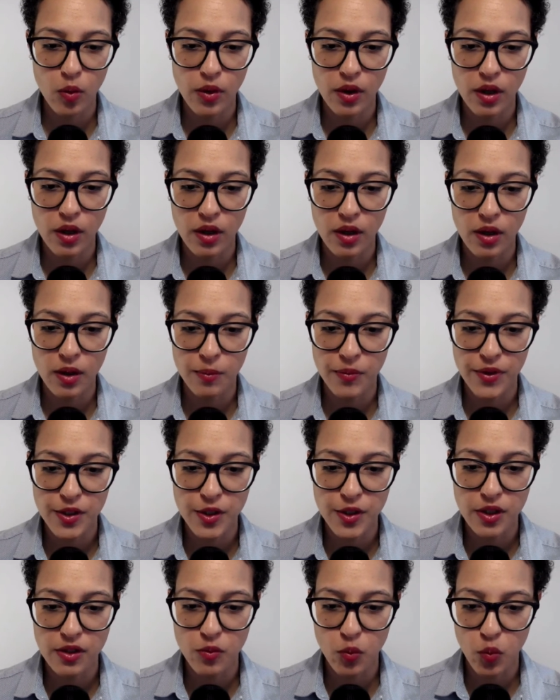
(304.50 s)
Um, this
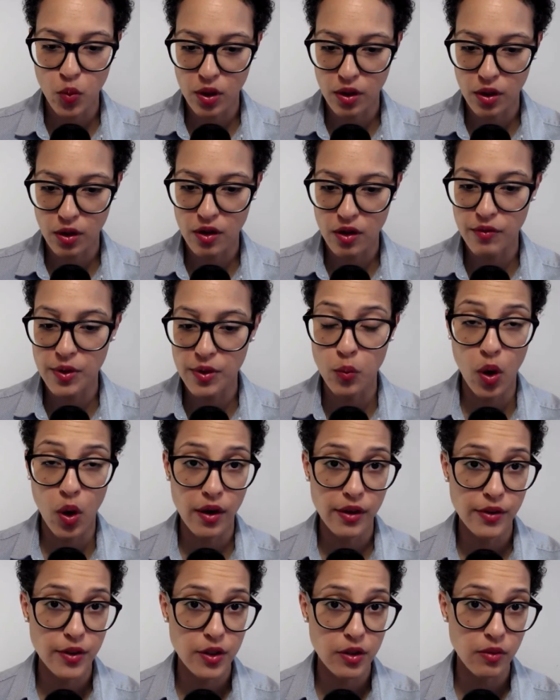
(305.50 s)
is where if we
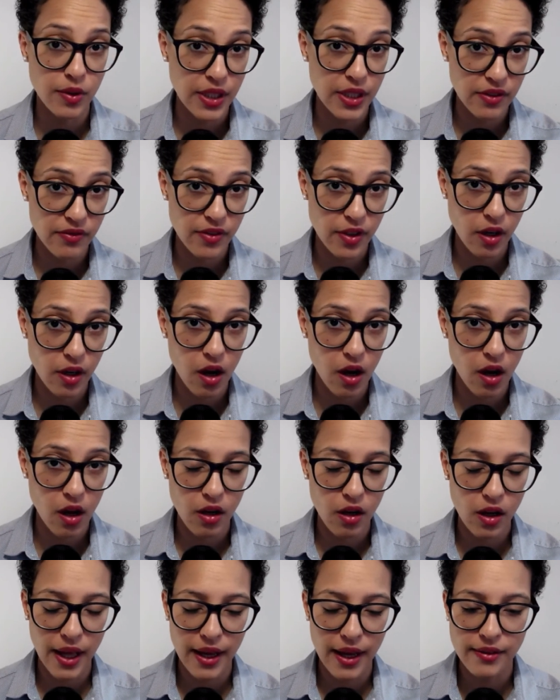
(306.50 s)
wanted to leave the
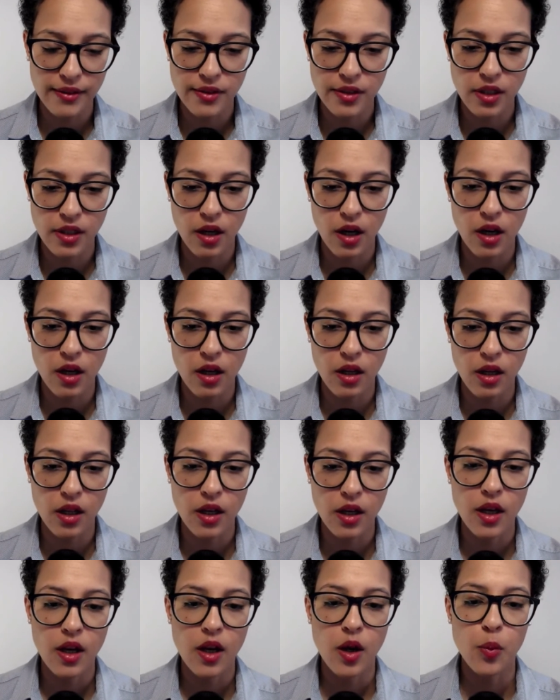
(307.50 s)
call, end the call,
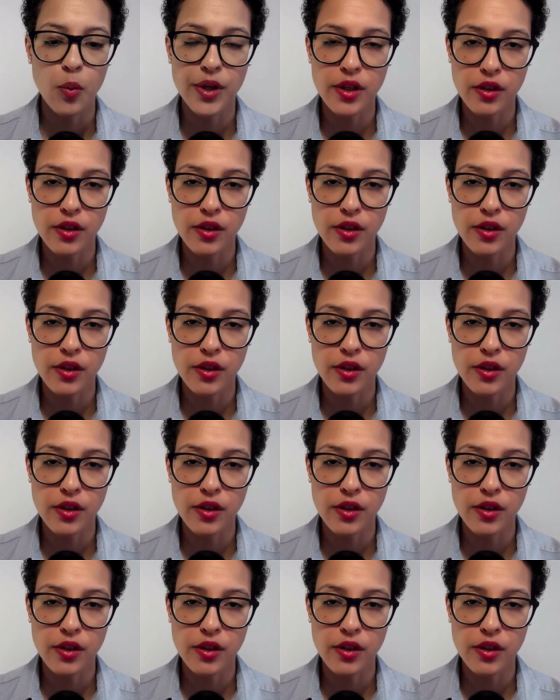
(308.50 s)
we could